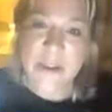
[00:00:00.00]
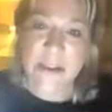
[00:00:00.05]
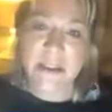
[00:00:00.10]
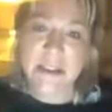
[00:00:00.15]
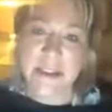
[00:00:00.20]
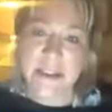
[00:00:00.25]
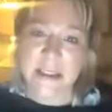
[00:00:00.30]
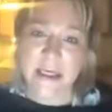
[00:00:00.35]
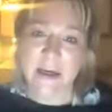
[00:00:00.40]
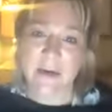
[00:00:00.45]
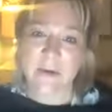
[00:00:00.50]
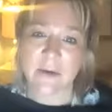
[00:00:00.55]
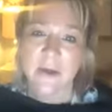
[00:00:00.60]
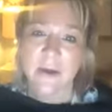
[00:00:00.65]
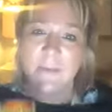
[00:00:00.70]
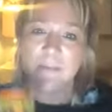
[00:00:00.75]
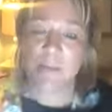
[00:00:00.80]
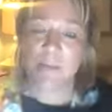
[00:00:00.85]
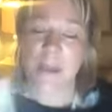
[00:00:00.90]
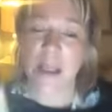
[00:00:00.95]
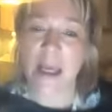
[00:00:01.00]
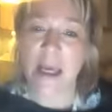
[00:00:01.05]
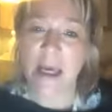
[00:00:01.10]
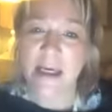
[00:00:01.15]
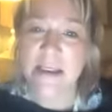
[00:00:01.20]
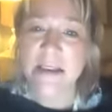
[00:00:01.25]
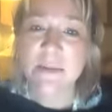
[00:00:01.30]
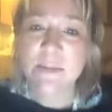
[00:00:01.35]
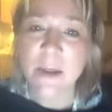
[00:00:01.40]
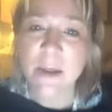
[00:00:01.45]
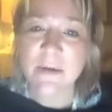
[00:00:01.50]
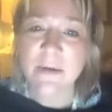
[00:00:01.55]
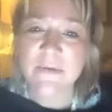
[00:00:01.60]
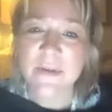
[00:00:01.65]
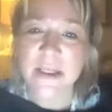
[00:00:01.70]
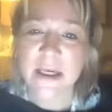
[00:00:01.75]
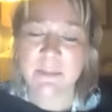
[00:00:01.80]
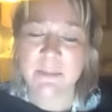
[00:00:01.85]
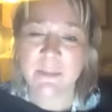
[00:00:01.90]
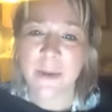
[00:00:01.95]
pointing down. As above,
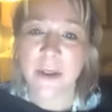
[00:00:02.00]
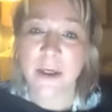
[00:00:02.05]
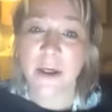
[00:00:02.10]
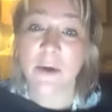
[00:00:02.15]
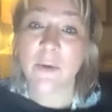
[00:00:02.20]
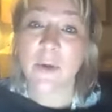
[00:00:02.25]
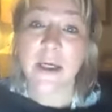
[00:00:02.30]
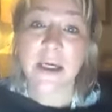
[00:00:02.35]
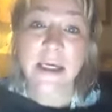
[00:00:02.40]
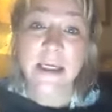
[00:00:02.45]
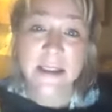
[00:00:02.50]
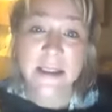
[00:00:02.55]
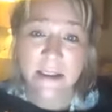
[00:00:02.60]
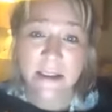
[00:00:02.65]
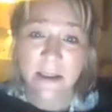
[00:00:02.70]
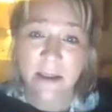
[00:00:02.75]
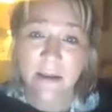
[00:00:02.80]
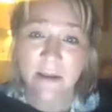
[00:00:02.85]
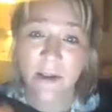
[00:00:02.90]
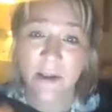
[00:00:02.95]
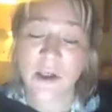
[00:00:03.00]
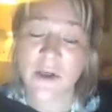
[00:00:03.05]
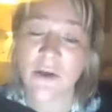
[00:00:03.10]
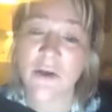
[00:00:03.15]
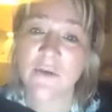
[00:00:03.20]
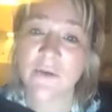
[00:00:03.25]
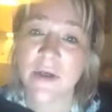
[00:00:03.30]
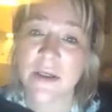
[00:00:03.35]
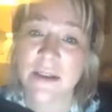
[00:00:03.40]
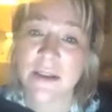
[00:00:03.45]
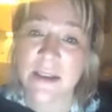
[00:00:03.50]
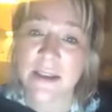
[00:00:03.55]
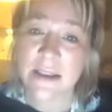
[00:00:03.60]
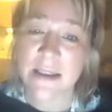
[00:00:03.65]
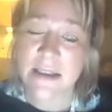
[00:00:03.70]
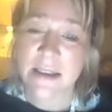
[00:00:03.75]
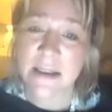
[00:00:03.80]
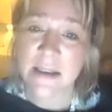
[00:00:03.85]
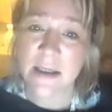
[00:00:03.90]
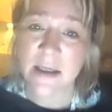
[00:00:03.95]
down below. It's done. The universe says
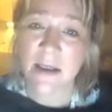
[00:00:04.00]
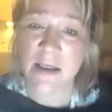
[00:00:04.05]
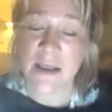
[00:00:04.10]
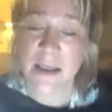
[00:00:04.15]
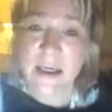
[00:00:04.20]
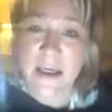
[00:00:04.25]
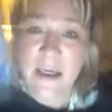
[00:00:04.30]
it's done.